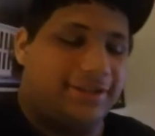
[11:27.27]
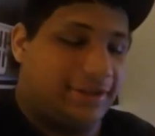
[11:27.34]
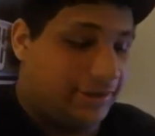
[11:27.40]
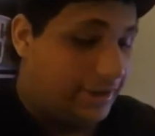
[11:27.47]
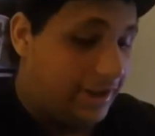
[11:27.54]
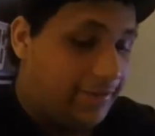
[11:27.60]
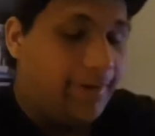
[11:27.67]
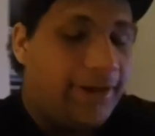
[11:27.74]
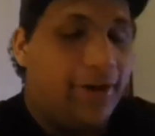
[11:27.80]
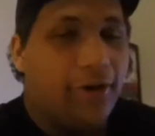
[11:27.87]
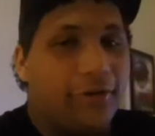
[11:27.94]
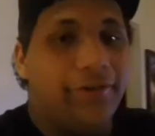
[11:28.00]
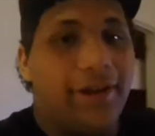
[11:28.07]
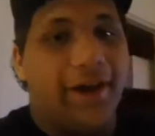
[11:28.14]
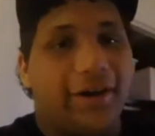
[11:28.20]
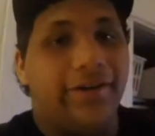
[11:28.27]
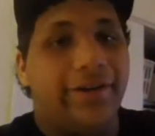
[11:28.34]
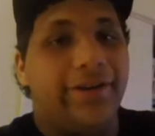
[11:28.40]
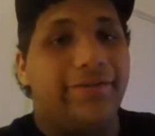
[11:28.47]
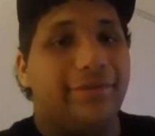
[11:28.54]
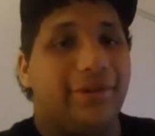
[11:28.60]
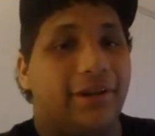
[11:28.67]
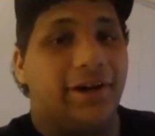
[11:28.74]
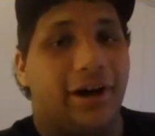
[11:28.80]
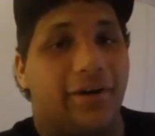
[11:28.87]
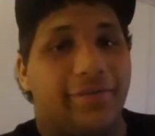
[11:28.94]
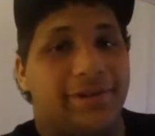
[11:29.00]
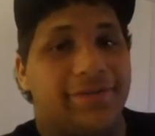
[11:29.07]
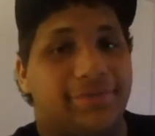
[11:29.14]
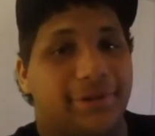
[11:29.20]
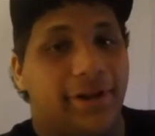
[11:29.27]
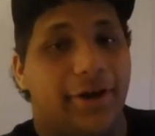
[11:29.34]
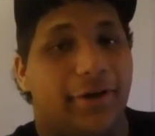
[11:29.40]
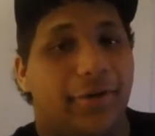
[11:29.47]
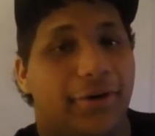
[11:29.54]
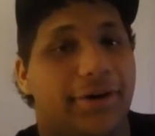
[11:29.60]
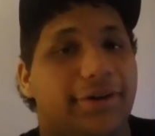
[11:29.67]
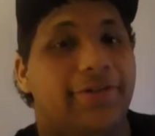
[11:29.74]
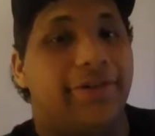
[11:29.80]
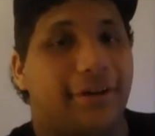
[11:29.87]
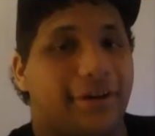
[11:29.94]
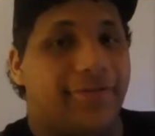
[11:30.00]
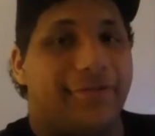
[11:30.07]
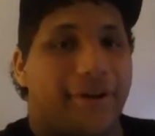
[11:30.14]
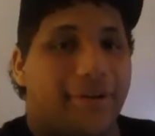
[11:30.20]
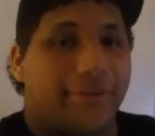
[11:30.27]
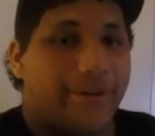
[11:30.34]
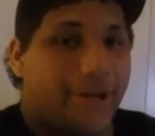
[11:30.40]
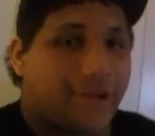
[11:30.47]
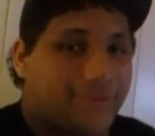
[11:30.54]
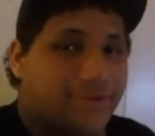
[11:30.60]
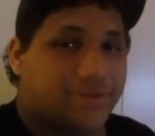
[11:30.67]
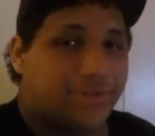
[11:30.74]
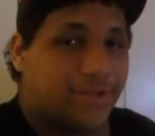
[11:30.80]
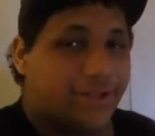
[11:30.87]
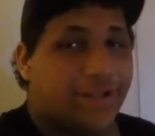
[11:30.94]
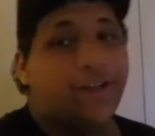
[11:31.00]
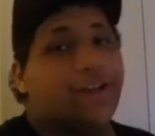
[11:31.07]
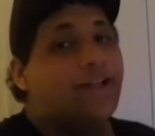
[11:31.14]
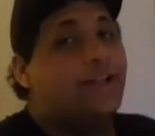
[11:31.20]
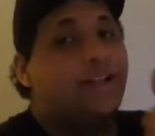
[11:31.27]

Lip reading: So let me know down in the comments below what you think our family name should be.